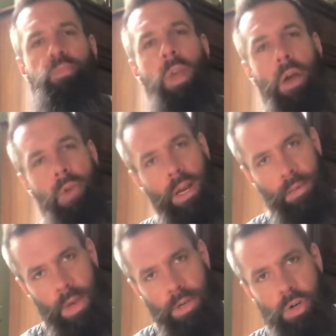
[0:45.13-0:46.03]
I'd
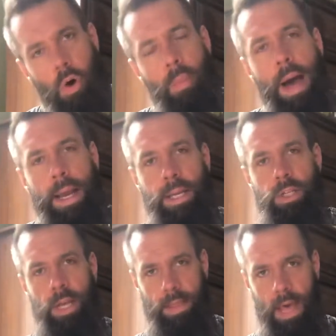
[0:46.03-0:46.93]
recommend you go back and
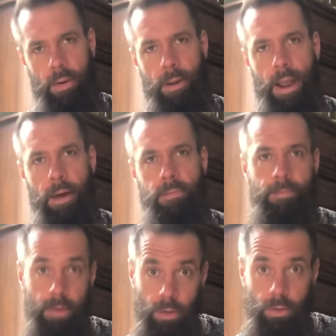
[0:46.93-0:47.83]
check that one out
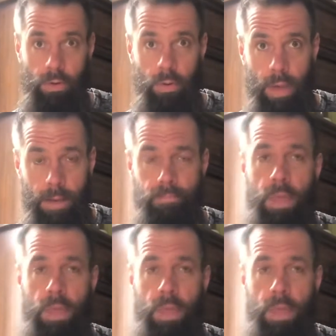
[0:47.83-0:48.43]
first, okay?